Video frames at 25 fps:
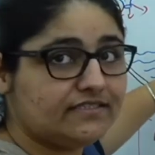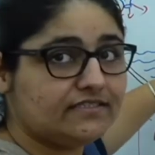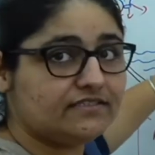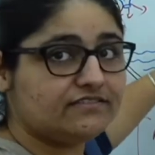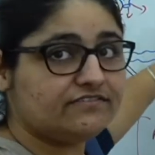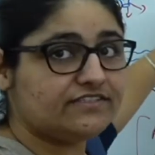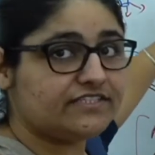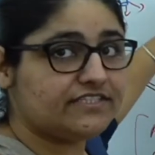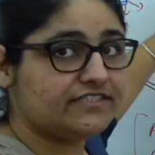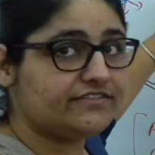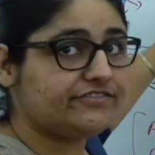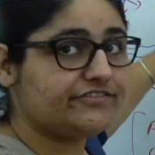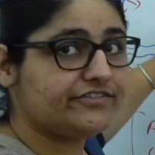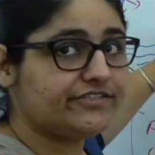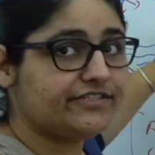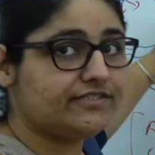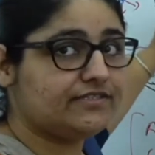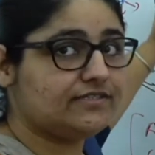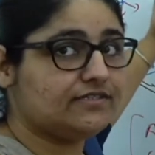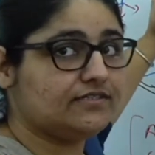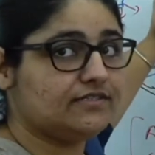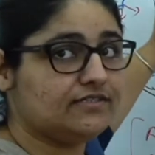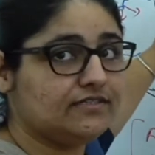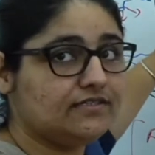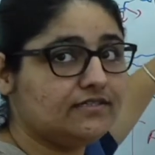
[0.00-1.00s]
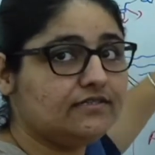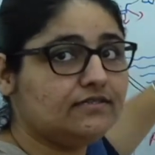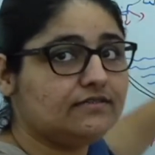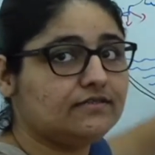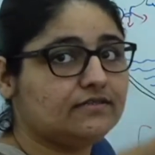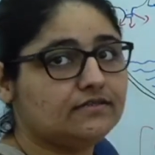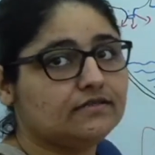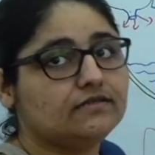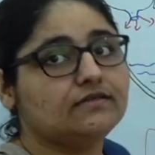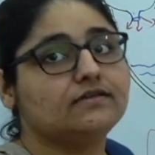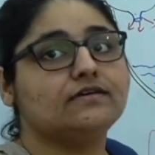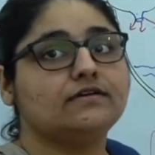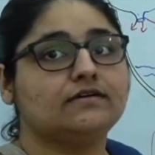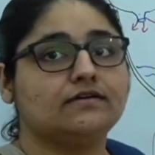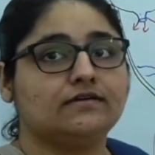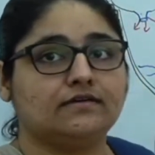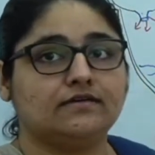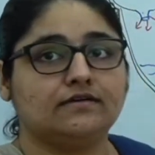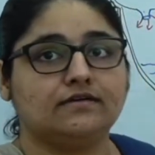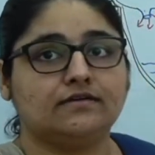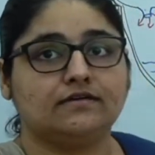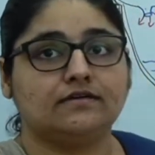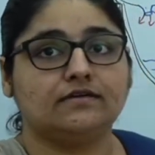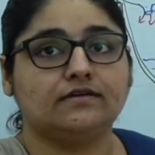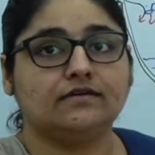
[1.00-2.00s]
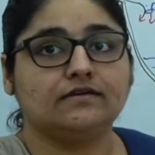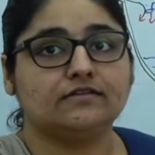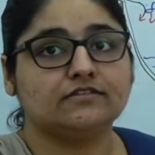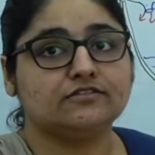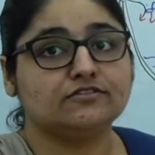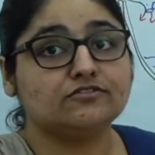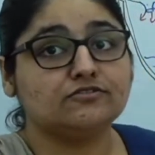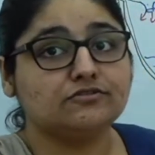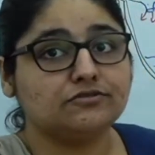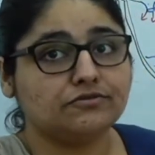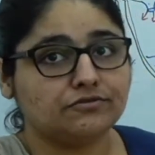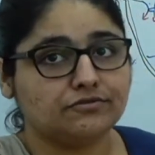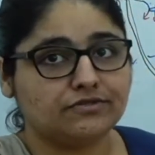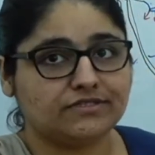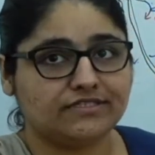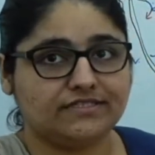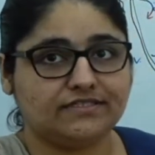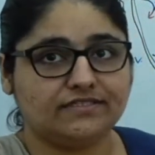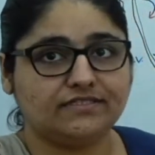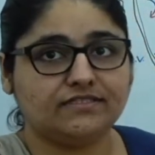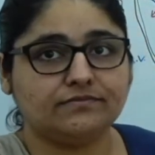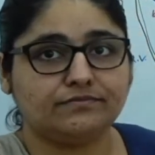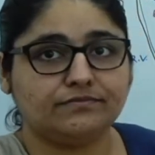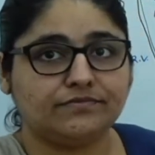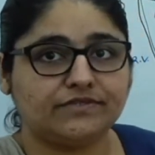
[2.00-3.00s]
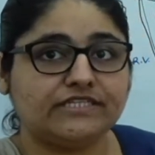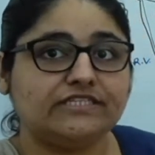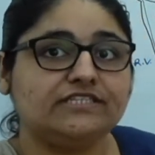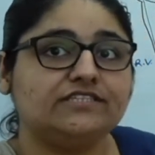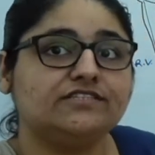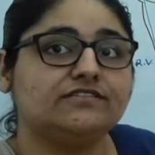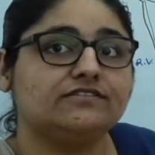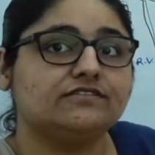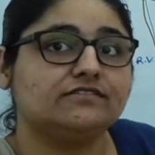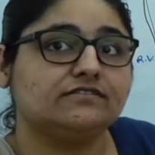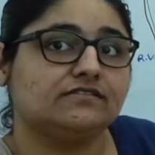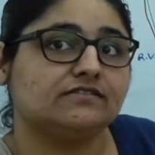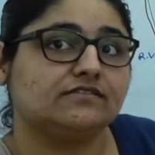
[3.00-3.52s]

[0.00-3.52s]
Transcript: the ventricle, slowly the pressure